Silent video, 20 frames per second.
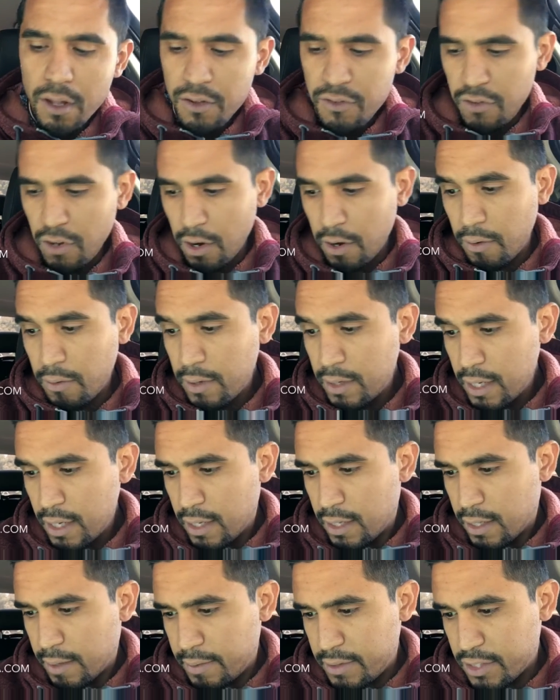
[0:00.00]
So
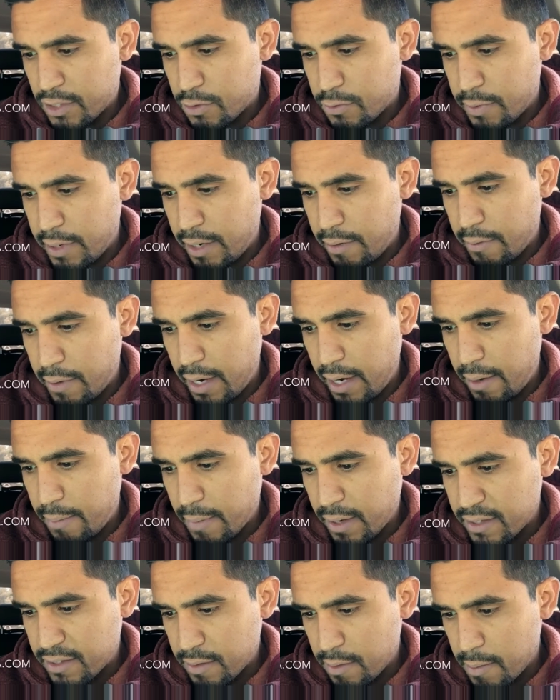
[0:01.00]
let me just reread
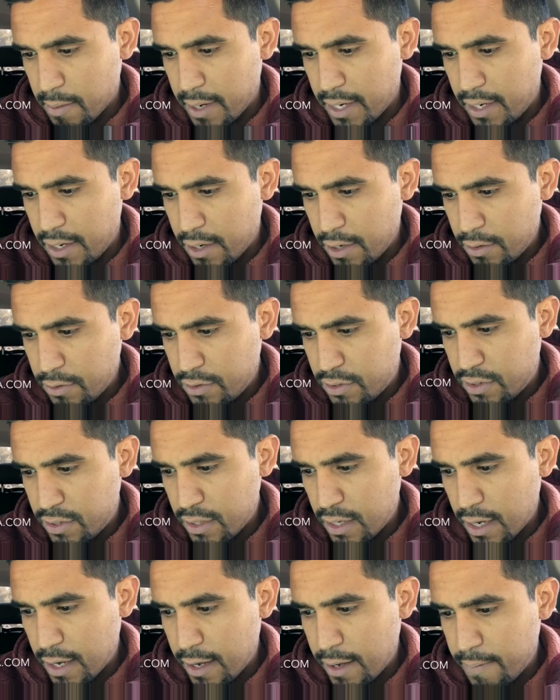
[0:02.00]
some of my notes.
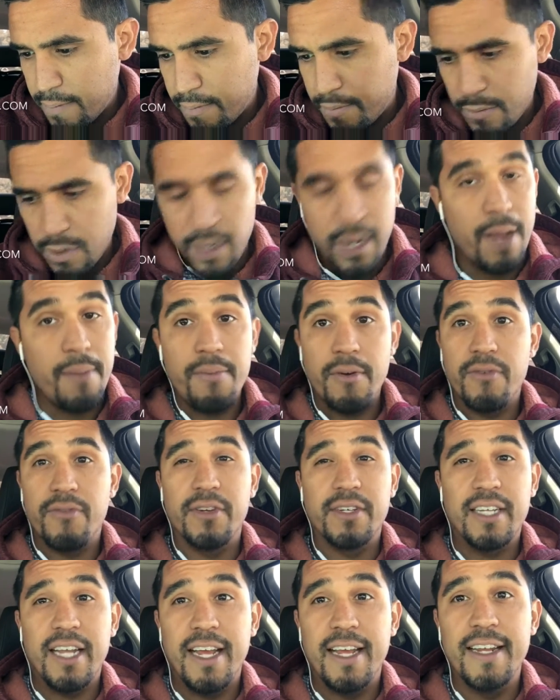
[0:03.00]
Okay,
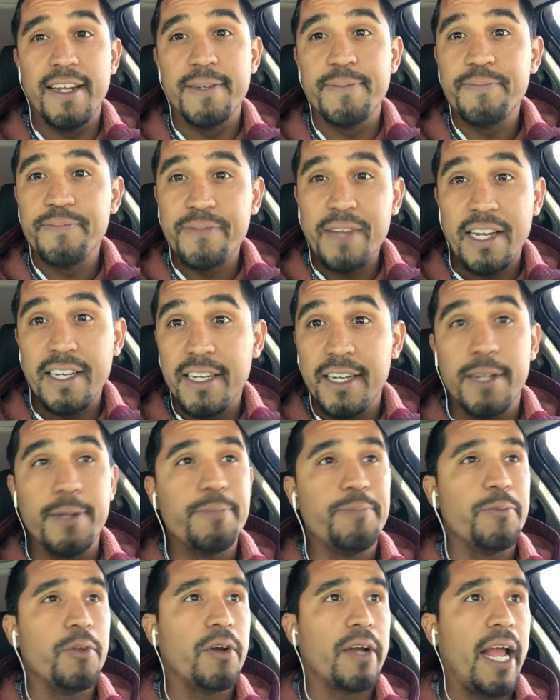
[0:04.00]
perfect. I hit it. I did it.
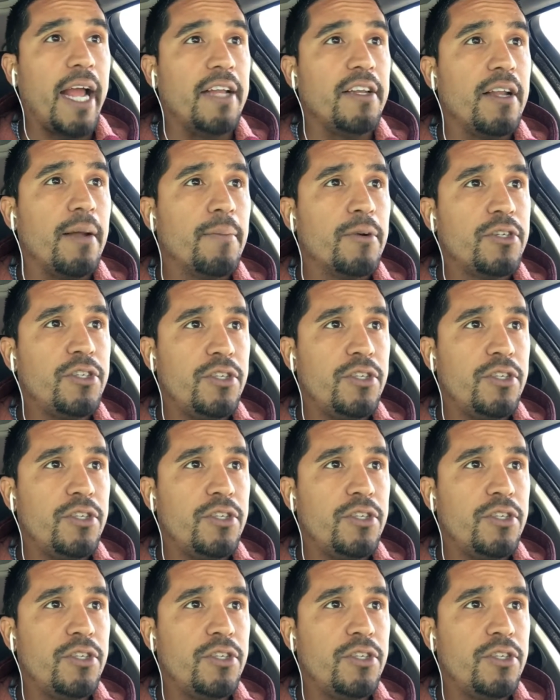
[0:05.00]
Okay. Number